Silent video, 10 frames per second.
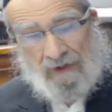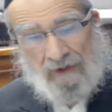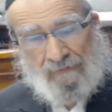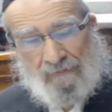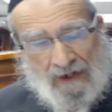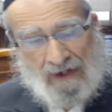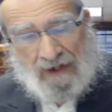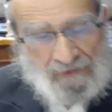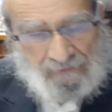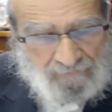The
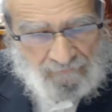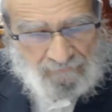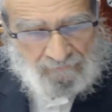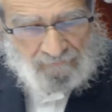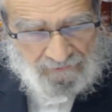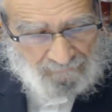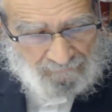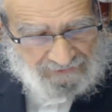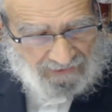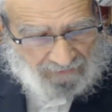Meraglim
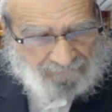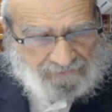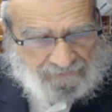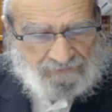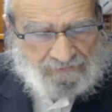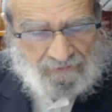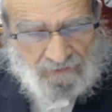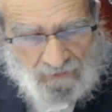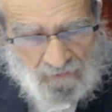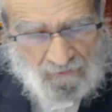themselves
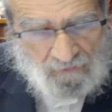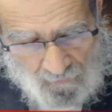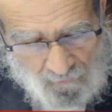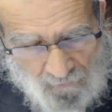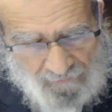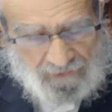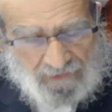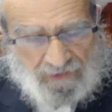wore